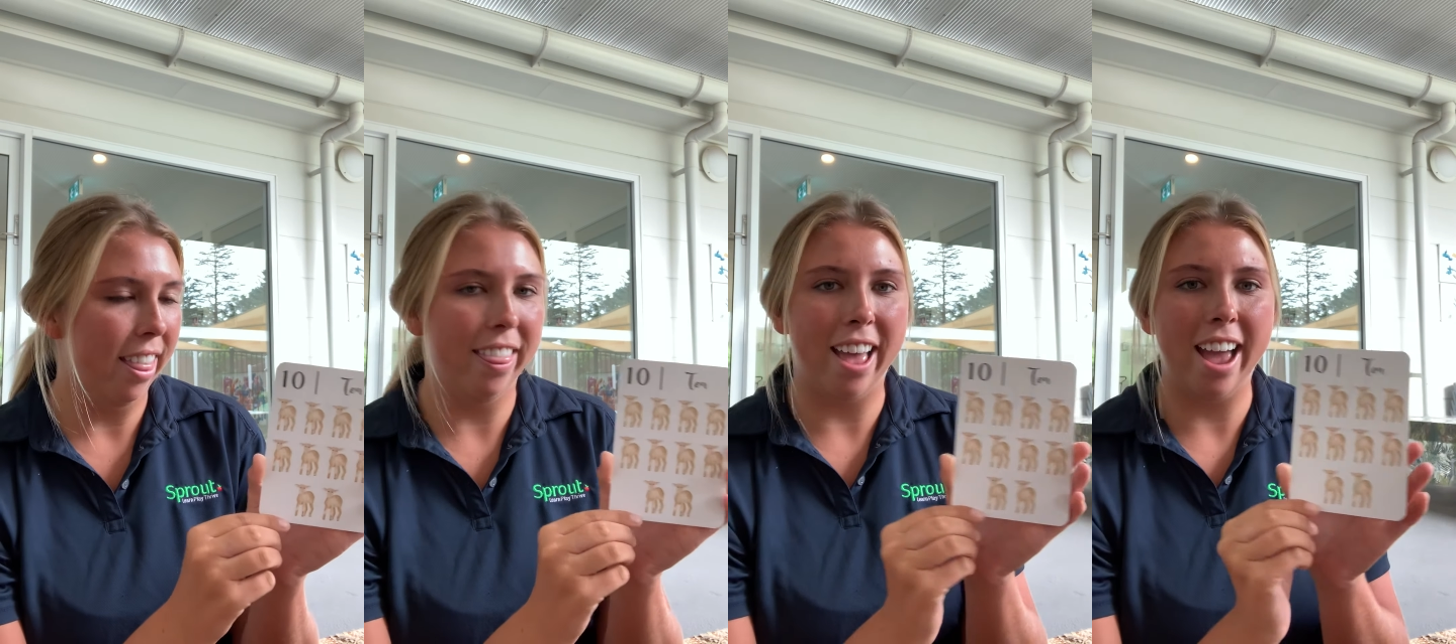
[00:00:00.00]

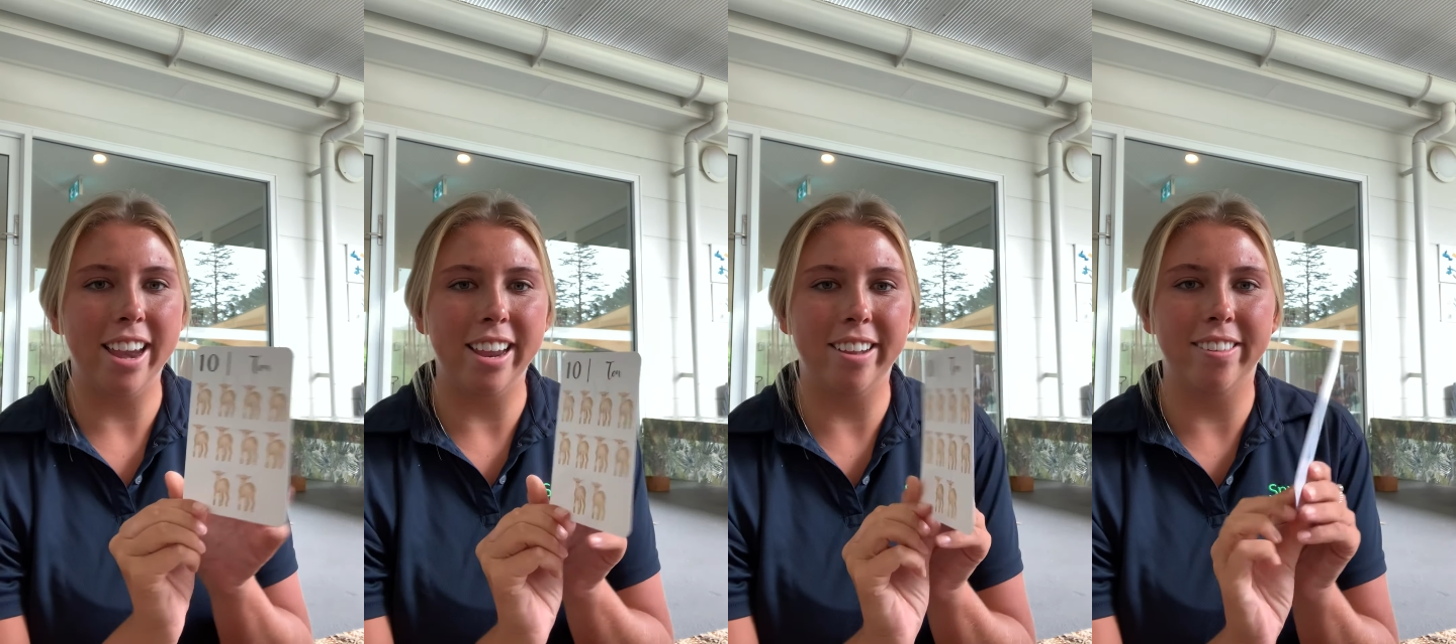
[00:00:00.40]

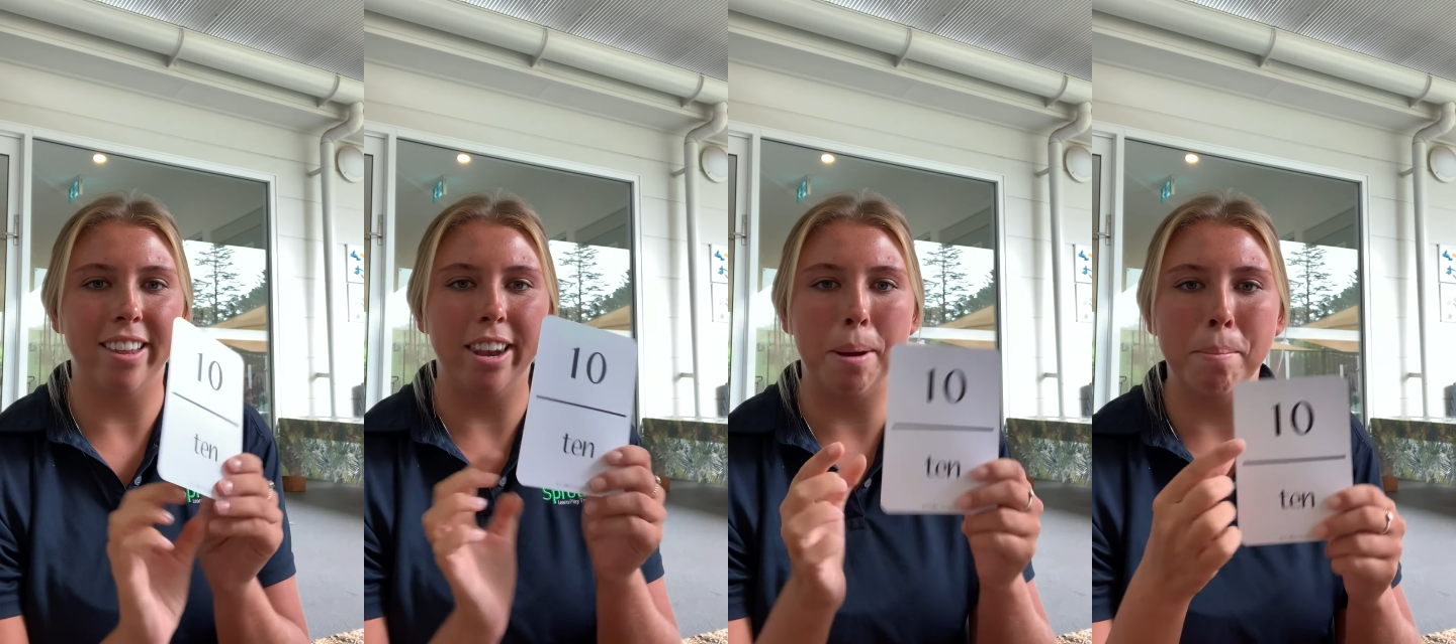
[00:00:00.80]
That is the
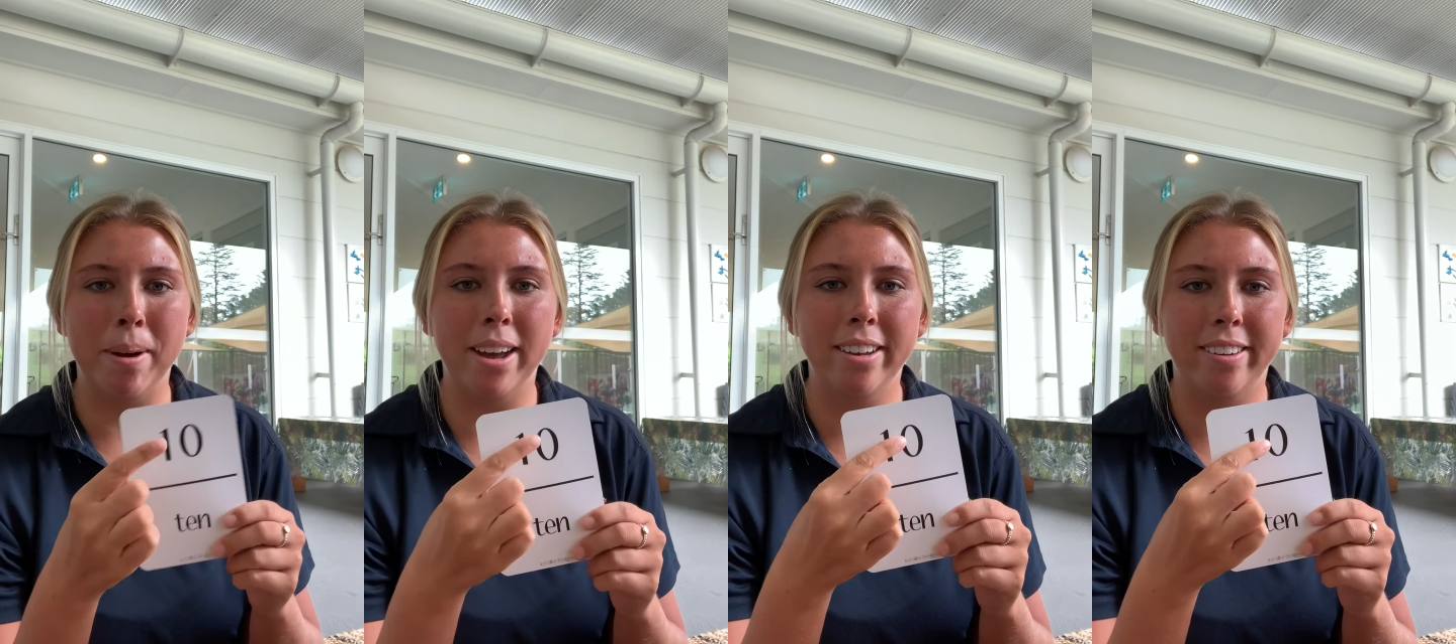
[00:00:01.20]

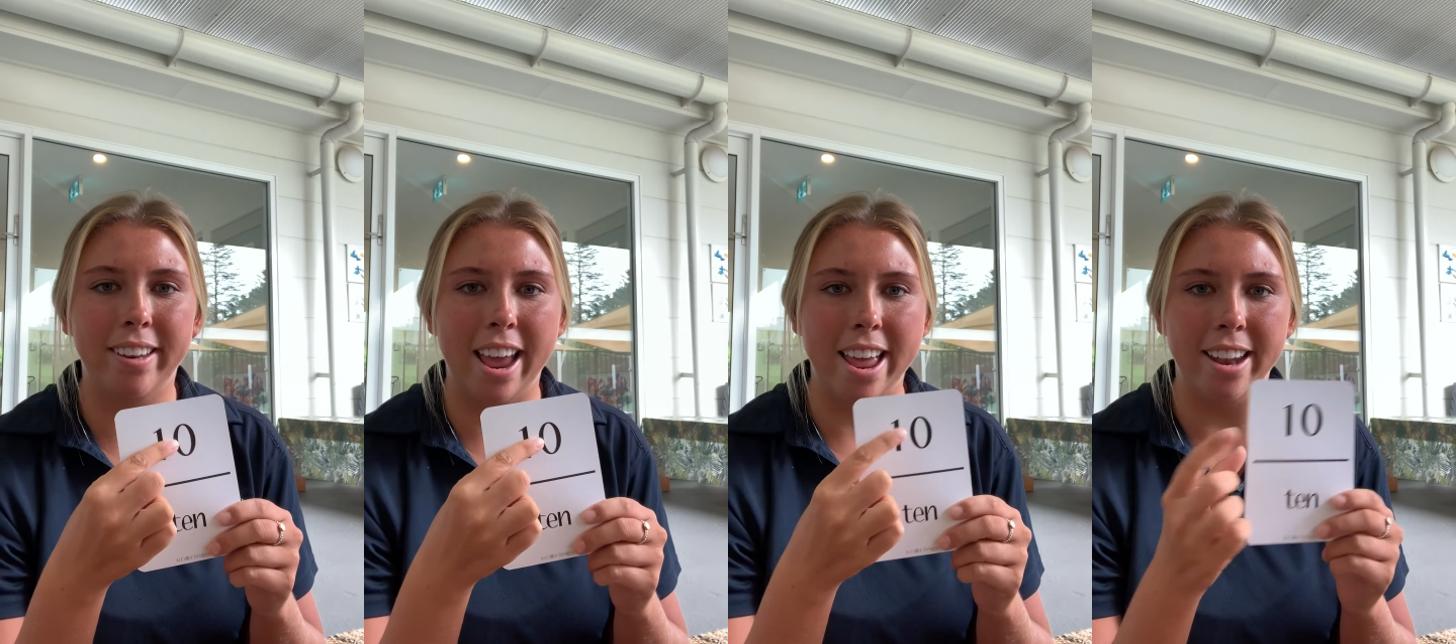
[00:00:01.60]
number
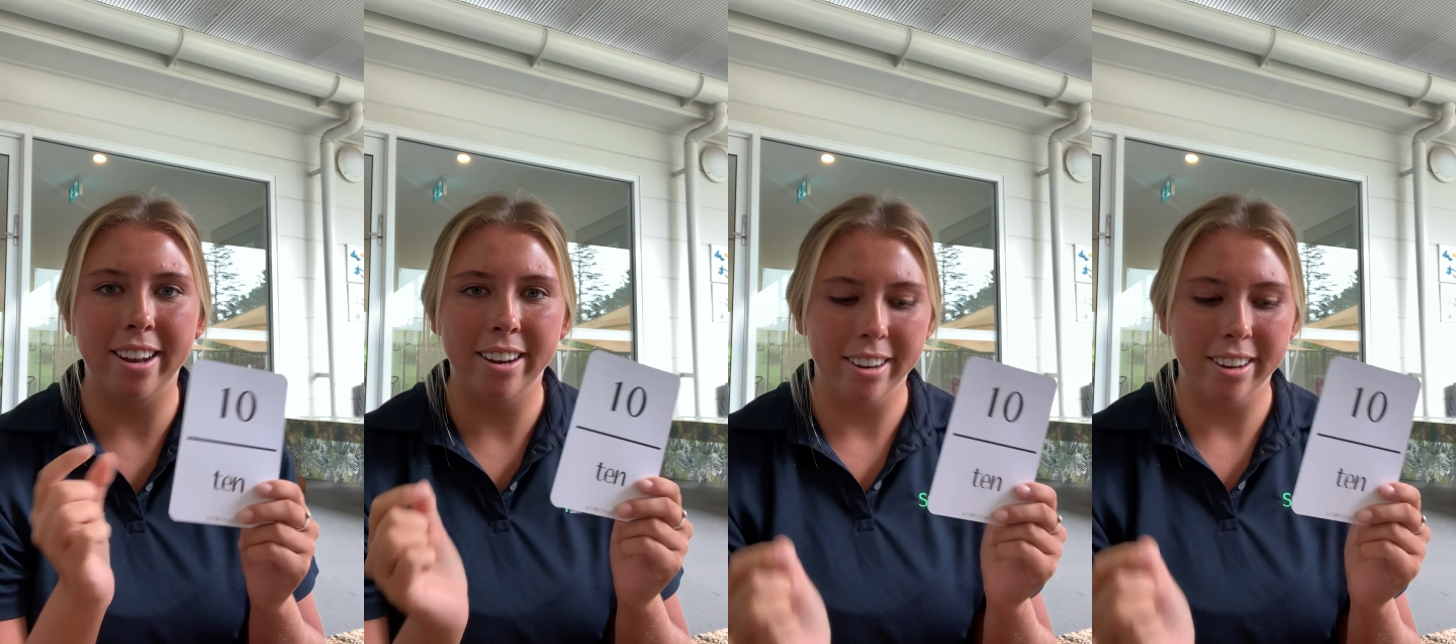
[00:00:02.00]
10.